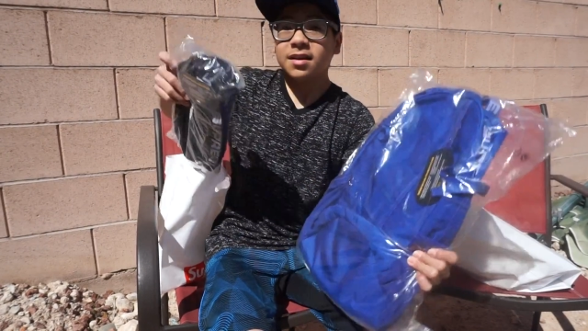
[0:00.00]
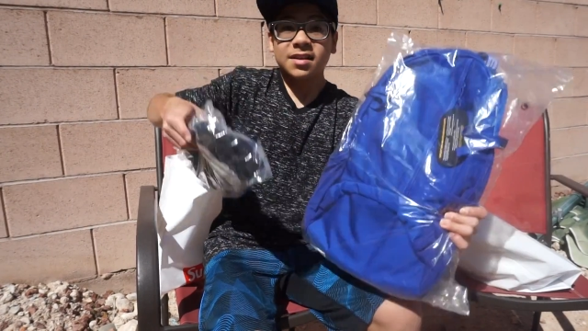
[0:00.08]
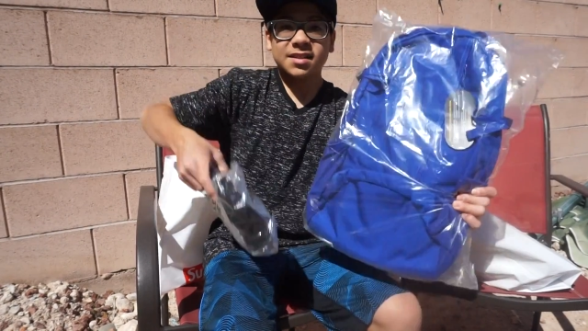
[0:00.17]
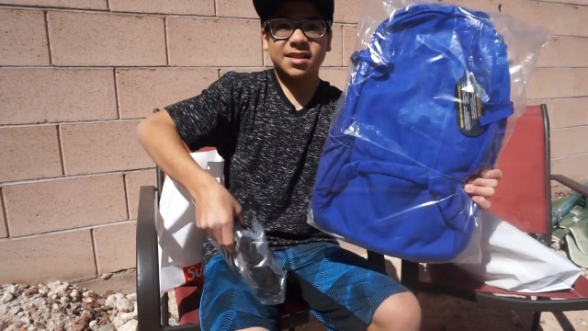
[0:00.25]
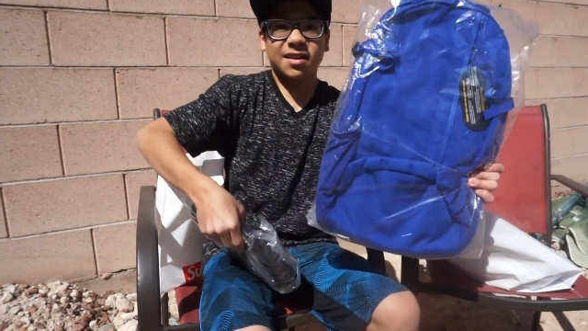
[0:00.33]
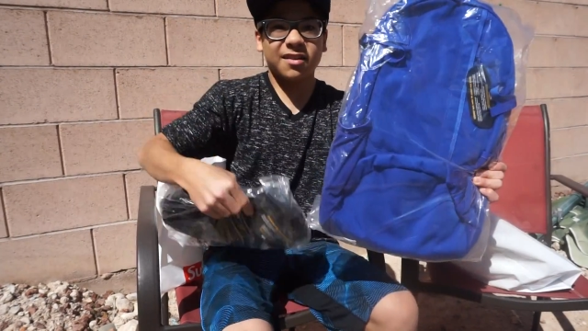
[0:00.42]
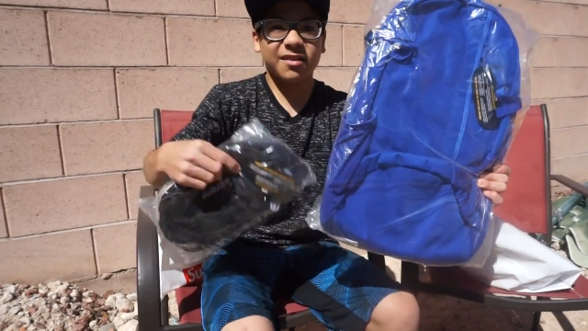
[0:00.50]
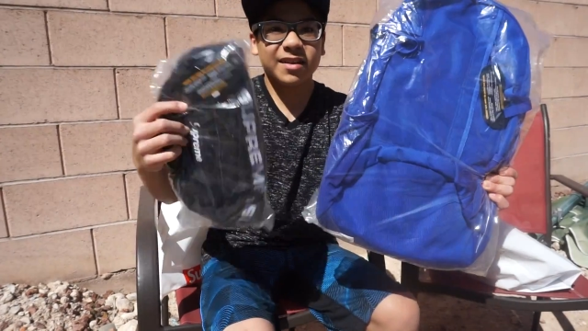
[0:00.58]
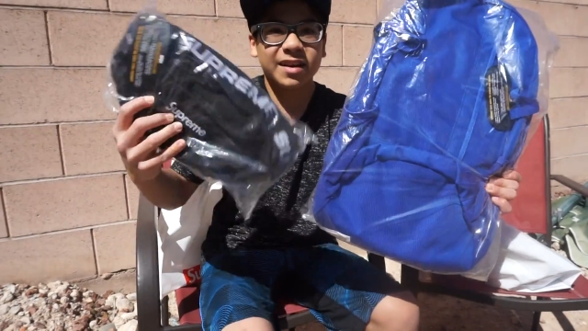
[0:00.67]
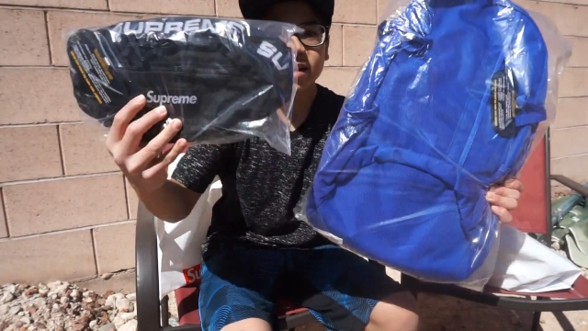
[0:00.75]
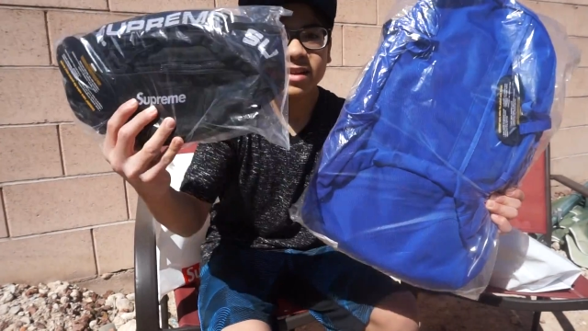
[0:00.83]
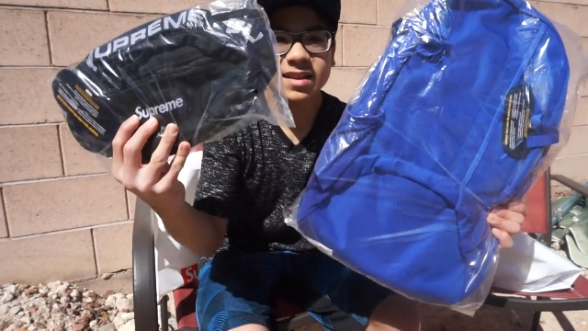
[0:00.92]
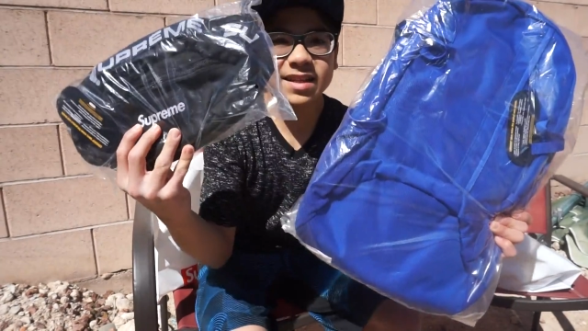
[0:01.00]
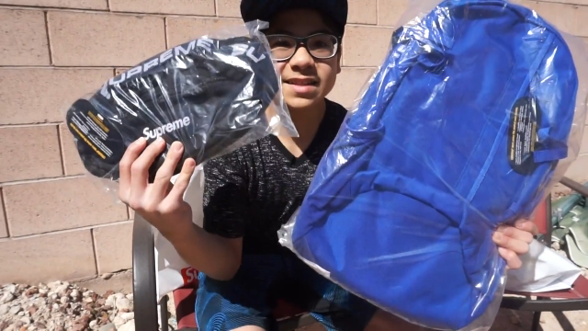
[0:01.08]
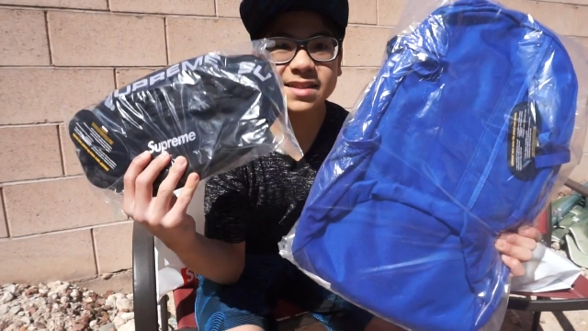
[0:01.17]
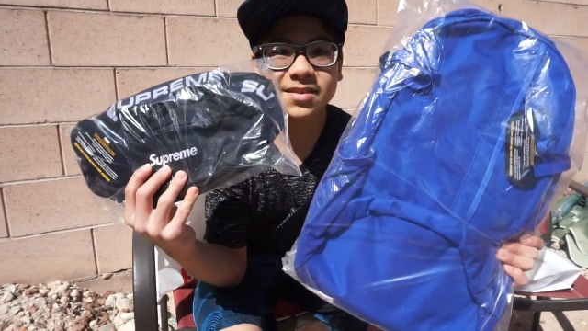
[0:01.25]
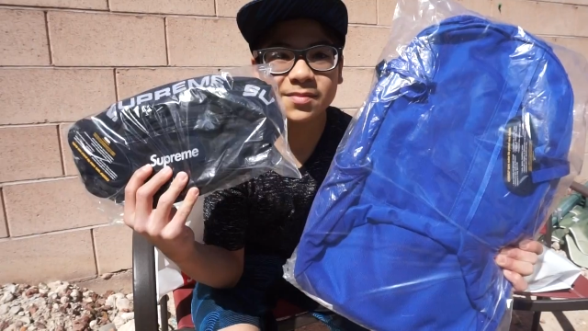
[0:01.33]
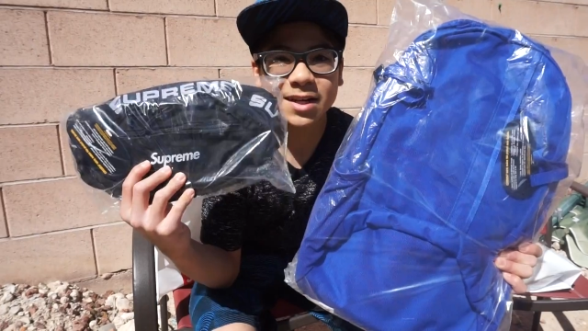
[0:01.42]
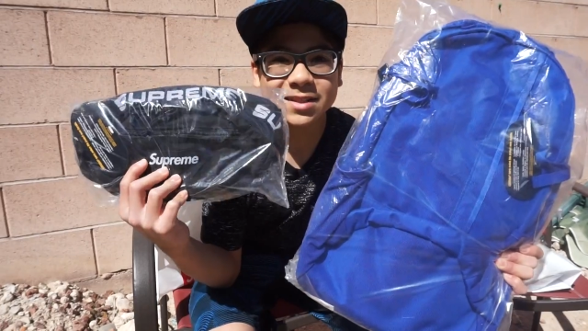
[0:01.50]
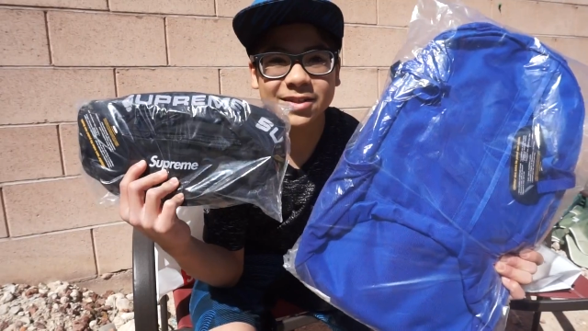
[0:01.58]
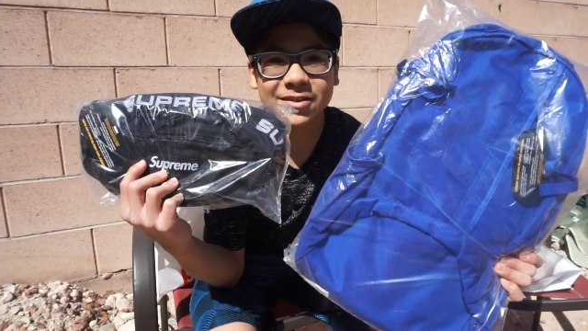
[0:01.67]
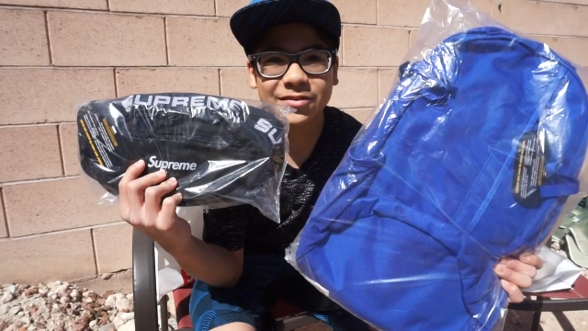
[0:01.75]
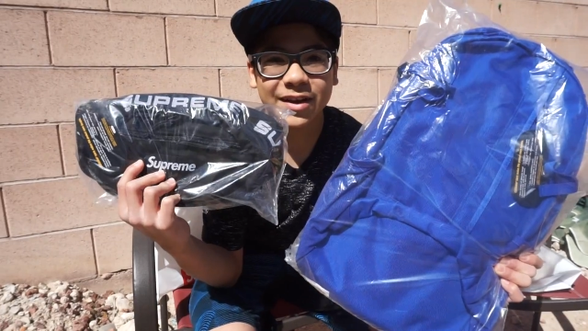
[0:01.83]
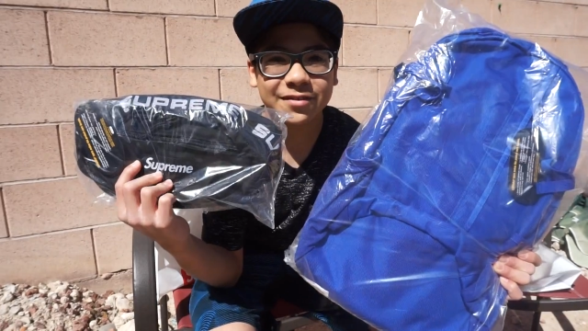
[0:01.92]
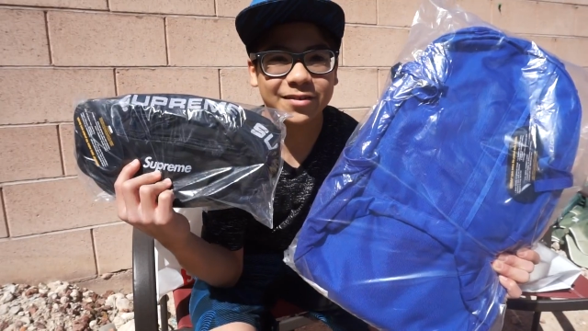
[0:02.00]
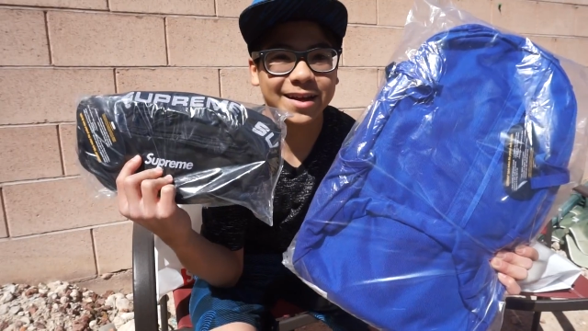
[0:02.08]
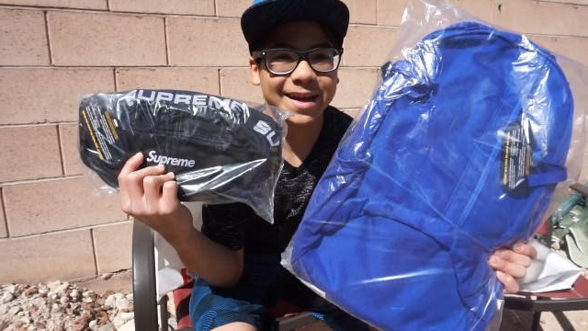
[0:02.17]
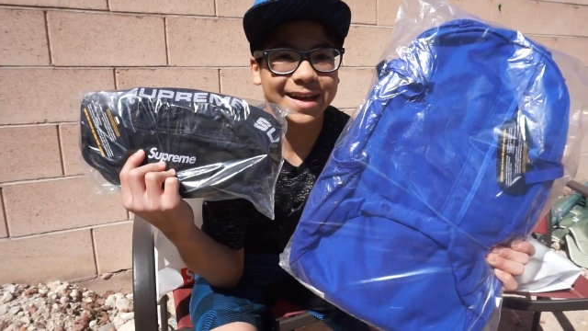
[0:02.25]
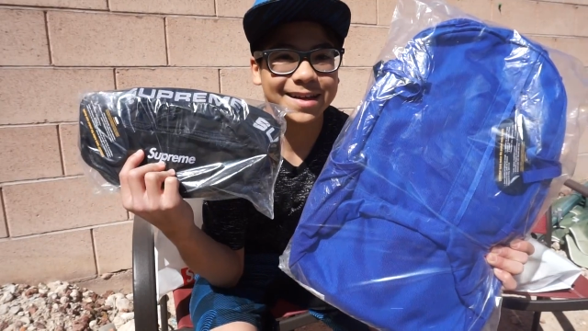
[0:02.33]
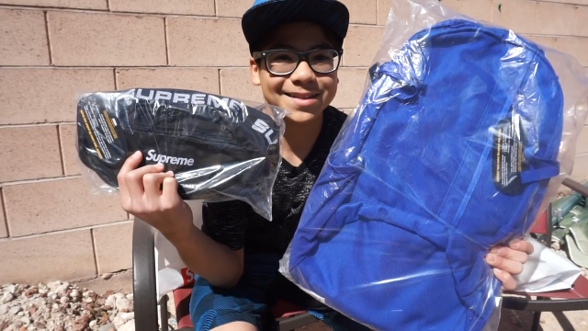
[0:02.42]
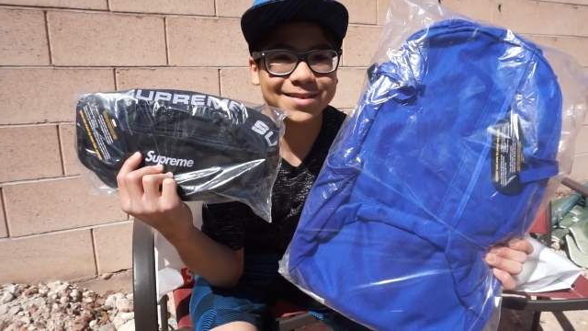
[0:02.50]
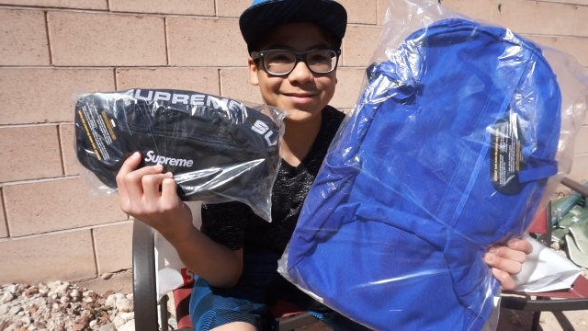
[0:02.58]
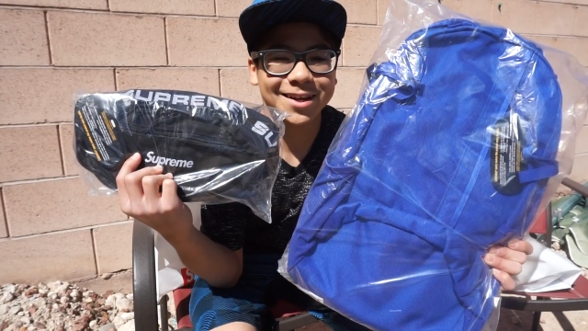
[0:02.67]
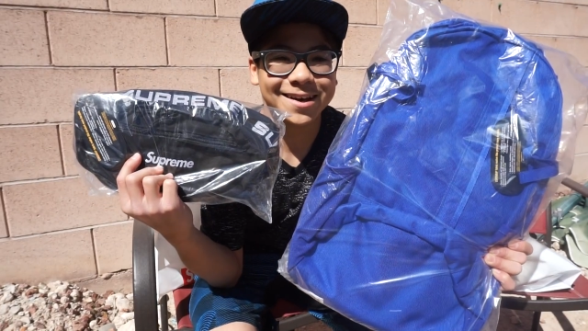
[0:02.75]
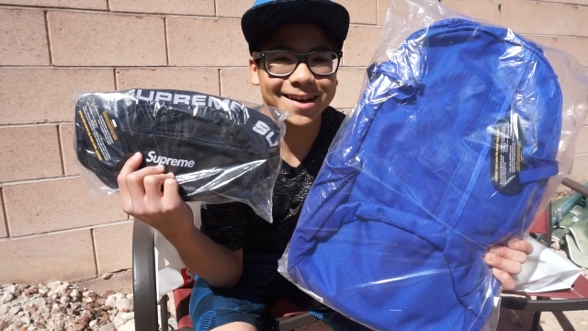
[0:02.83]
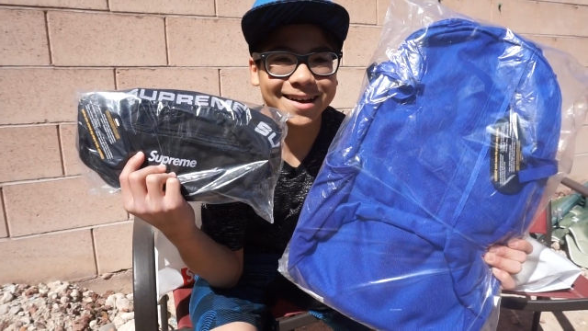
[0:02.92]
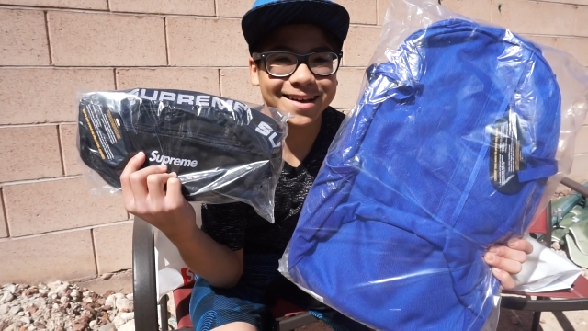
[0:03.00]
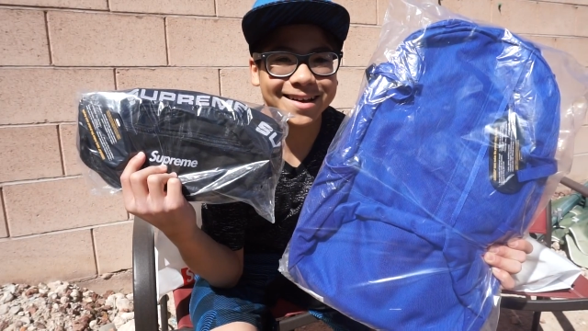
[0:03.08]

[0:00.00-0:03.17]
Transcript: So these are my two favorite. A thumbnail.